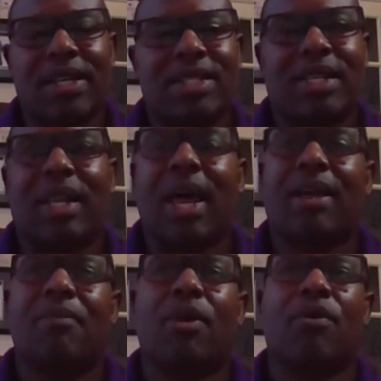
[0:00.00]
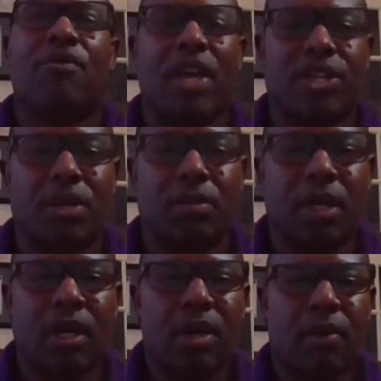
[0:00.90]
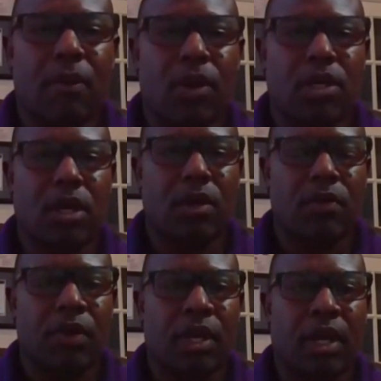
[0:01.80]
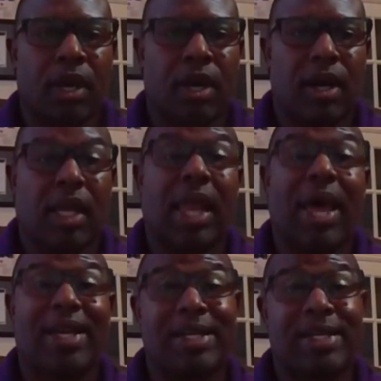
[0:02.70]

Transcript: not just a lack of motivation, but more so a lack of